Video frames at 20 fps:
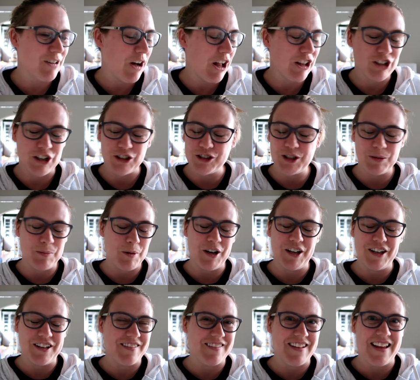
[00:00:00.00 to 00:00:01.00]
I'll gush
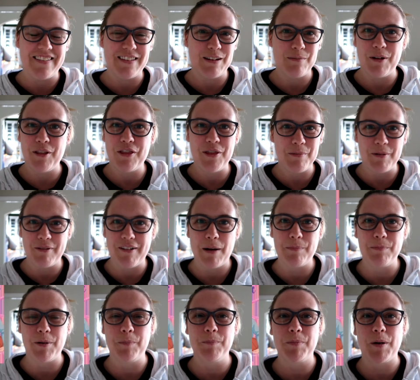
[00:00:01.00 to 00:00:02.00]
about it at the end of the month in my
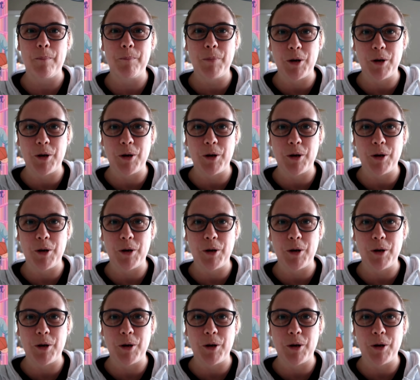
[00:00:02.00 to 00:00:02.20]
wrap up.